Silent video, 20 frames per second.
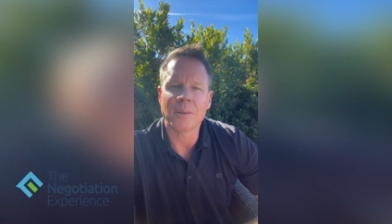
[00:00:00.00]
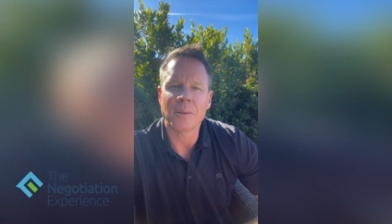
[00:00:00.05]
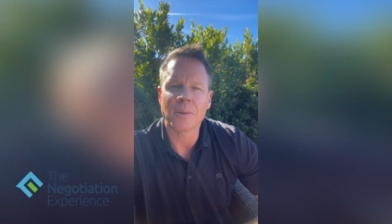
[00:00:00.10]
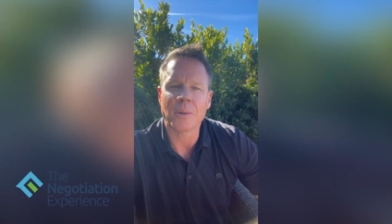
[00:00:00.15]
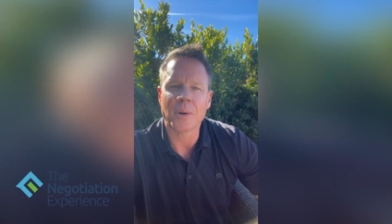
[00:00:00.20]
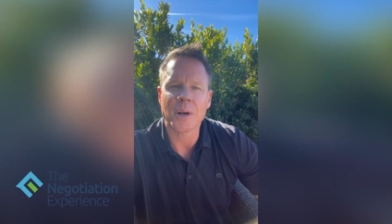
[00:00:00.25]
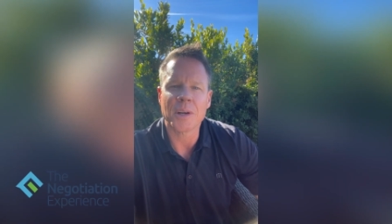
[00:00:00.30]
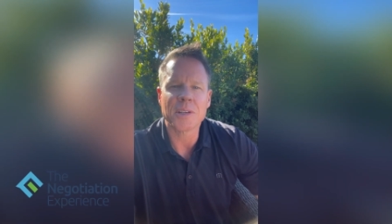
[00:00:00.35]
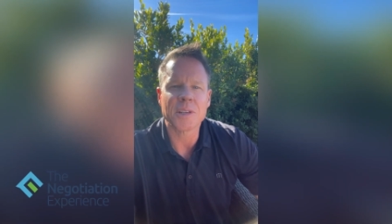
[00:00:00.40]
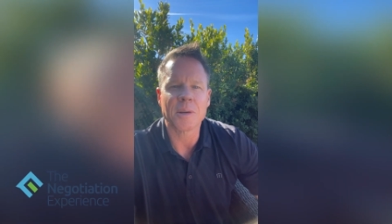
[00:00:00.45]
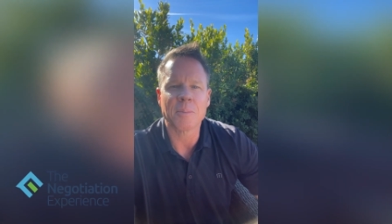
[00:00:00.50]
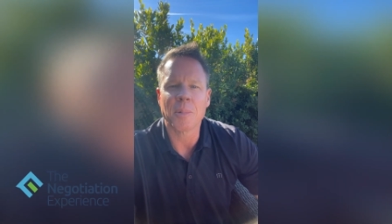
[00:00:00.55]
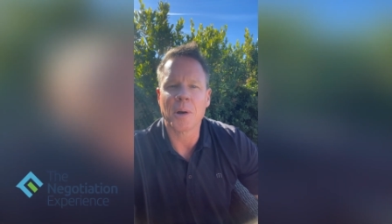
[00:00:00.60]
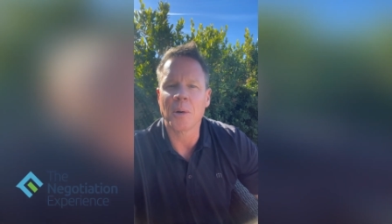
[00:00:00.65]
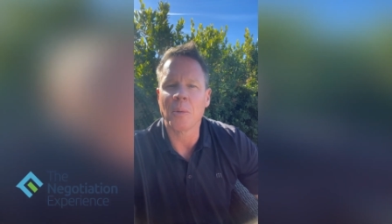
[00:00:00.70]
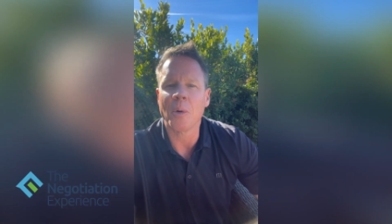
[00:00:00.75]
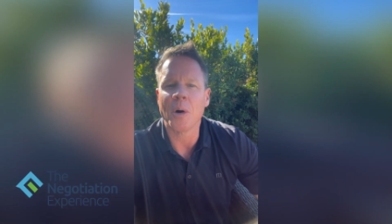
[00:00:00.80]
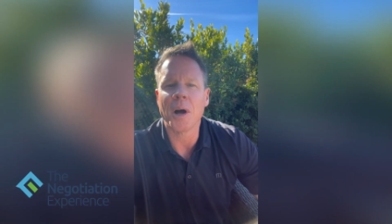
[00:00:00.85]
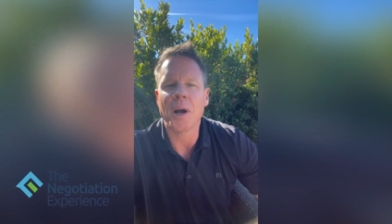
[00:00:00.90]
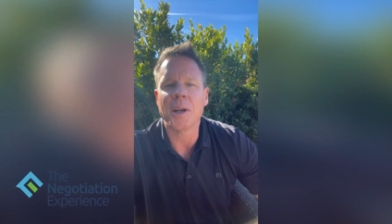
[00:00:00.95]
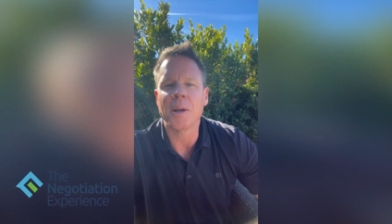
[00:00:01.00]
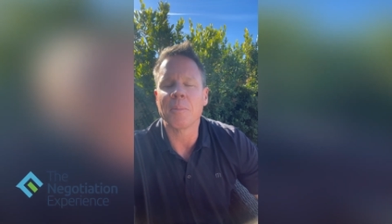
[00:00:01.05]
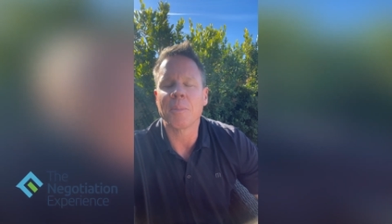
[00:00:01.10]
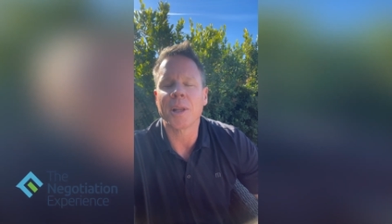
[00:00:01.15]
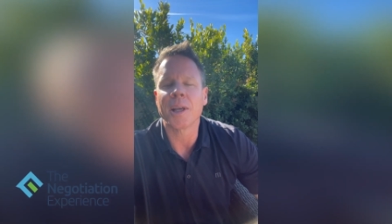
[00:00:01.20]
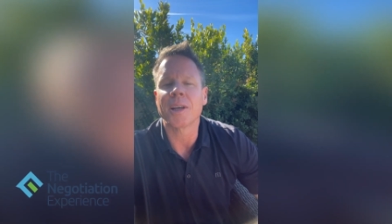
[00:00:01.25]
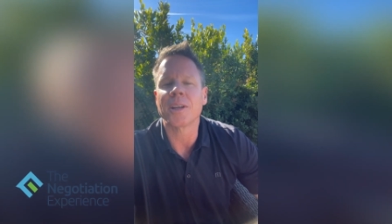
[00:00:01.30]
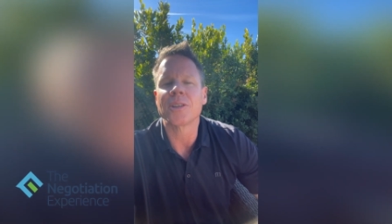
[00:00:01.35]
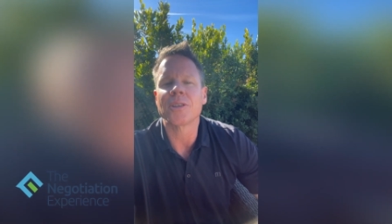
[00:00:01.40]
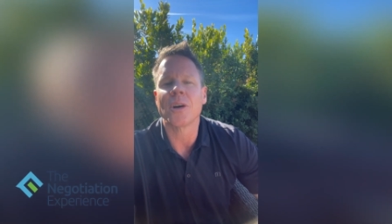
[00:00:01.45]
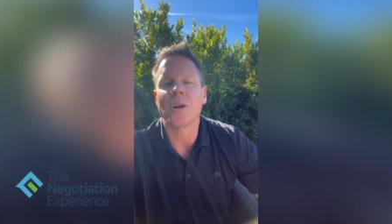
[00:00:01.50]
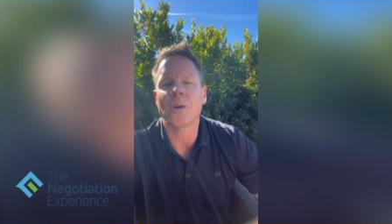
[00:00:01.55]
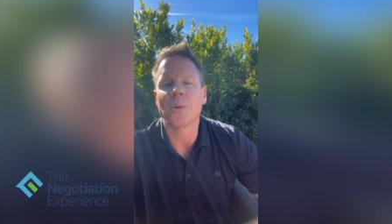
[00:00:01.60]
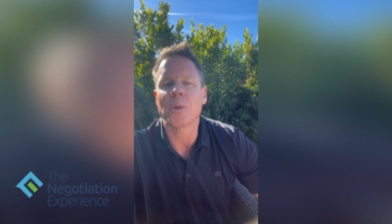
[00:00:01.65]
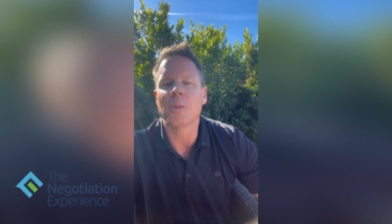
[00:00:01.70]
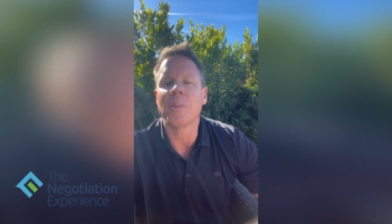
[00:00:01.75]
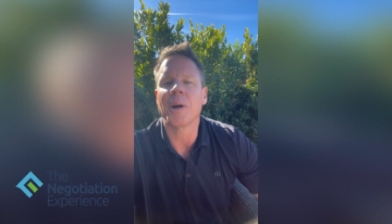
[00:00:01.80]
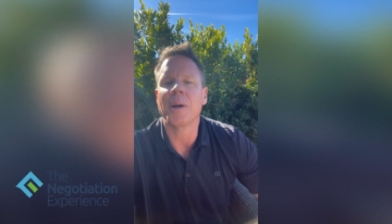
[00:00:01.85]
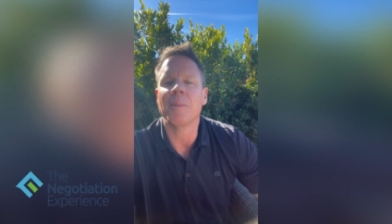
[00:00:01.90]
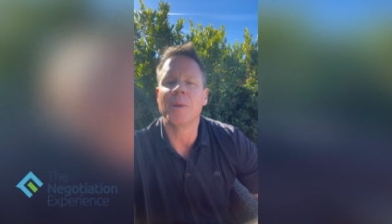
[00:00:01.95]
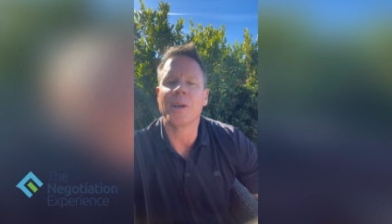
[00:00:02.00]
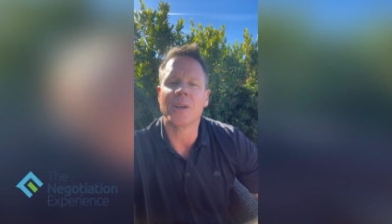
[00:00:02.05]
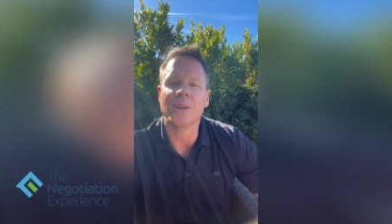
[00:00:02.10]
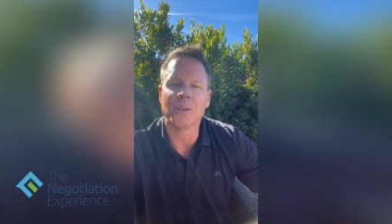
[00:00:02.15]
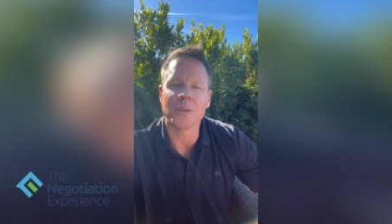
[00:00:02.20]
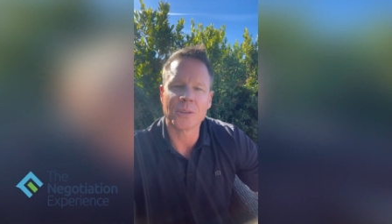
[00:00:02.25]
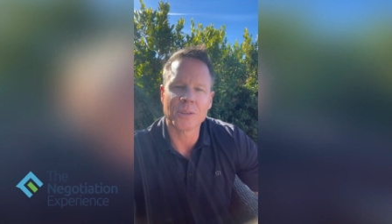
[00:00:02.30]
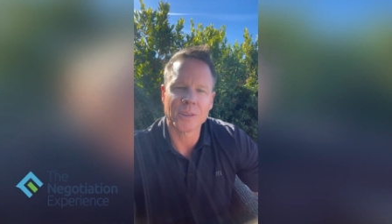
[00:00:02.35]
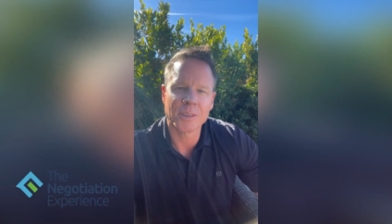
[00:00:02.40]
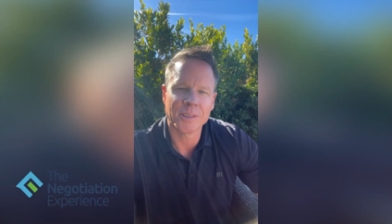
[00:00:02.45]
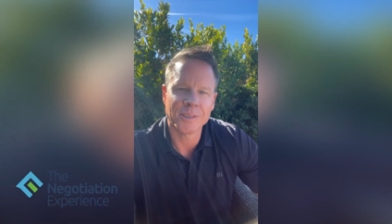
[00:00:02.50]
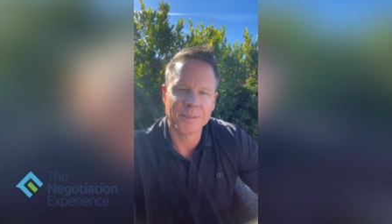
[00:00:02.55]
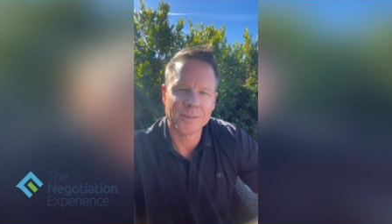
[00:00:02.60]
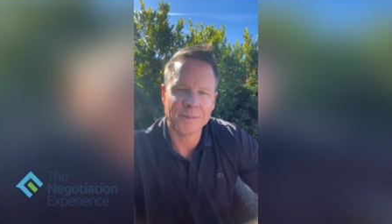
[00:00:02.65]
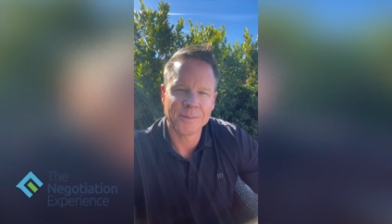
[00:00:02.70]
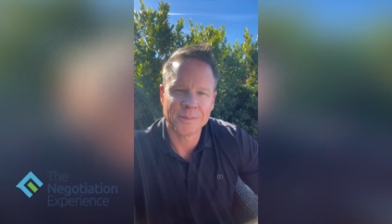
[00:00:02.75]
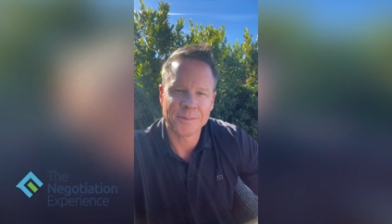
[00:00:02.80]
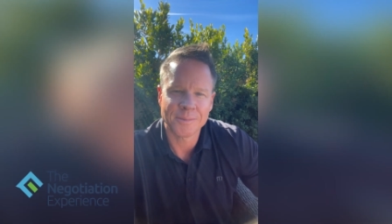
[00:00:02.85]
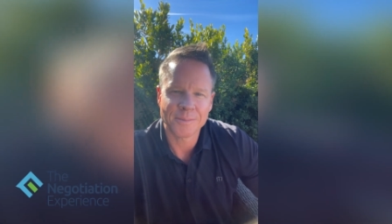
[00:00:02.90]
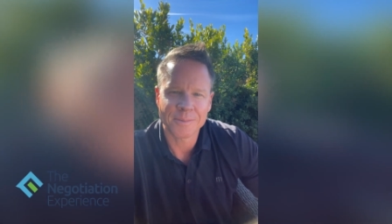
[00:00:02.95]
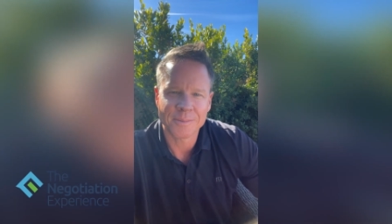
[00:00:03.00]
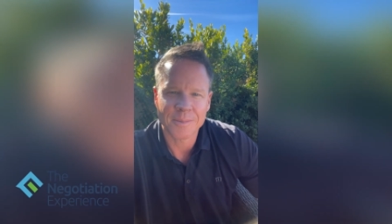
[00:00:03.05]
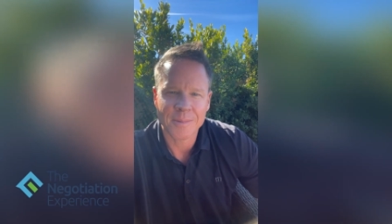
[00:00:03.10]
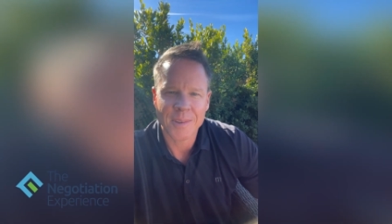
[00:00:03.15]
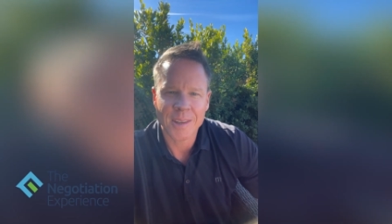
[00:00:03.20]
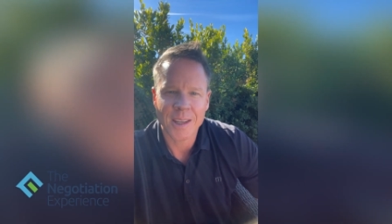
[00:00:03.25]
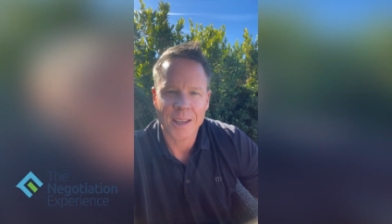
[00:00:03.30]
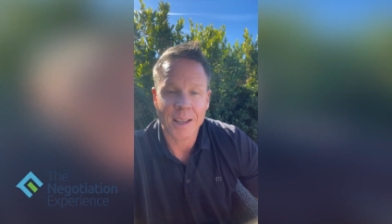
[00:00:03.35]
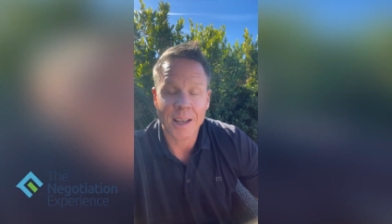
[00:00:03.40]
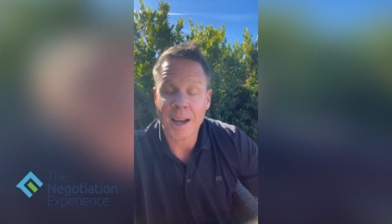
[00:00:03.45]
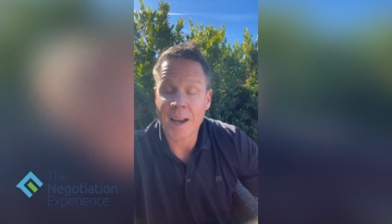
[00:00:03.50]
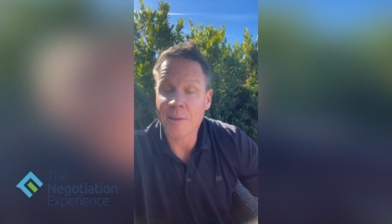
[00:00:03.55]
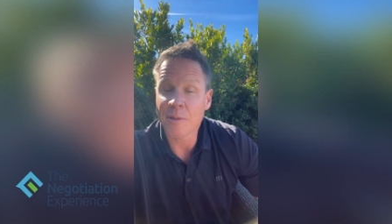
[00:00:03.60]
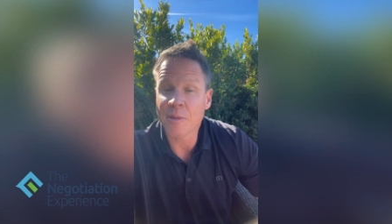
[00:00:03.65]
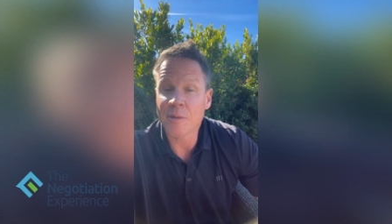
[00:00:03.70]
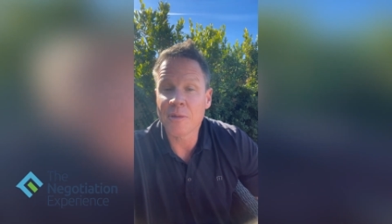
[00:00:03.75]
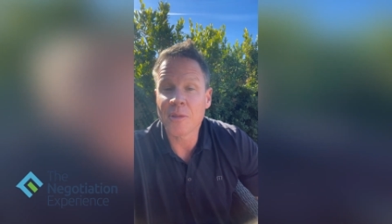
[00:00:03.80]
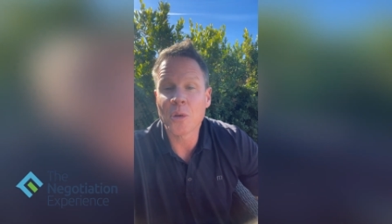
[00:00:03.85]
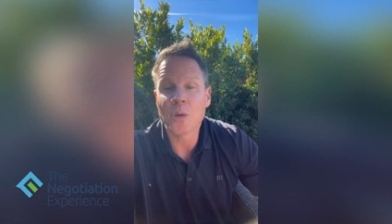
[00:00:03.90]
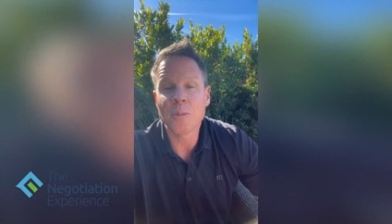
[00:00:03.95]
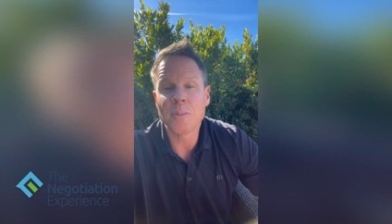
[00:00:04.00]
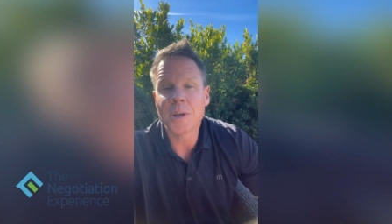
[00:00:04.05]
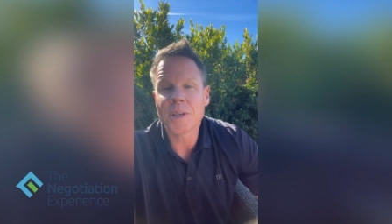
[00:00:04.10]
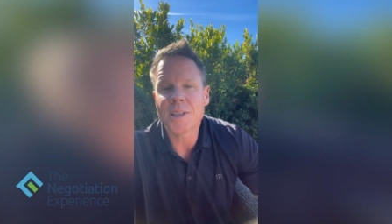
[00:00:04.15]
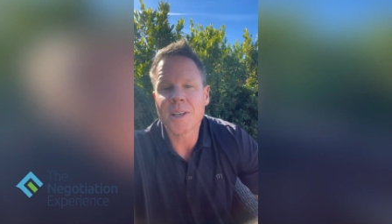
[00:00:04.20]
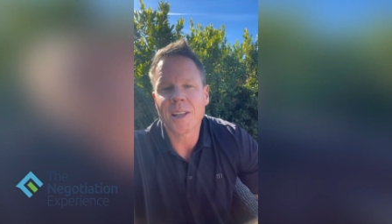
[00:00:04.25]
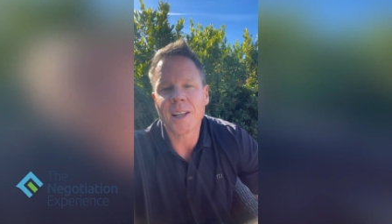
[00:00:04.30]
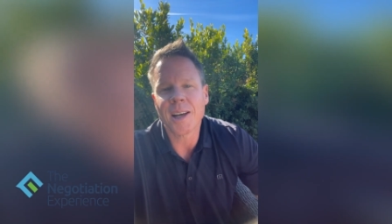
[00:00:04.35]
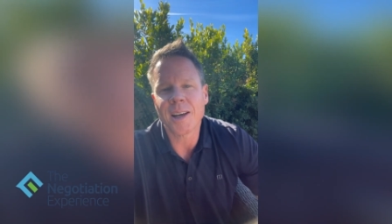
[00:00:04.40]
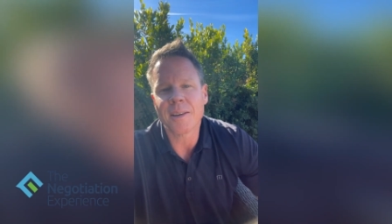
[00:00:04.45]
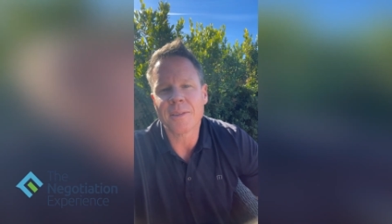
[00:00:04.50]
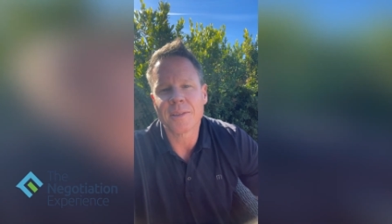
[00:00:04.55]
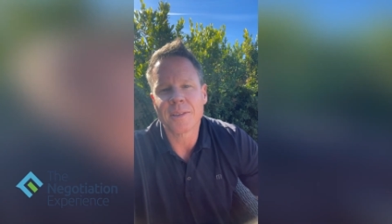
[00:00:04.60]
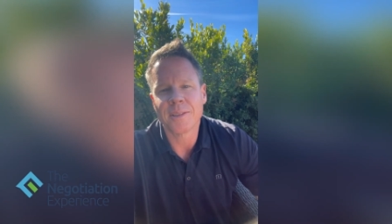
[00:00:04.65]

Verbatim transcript: where I sip on wine and play guitar with my amigos. I have a full and busy life.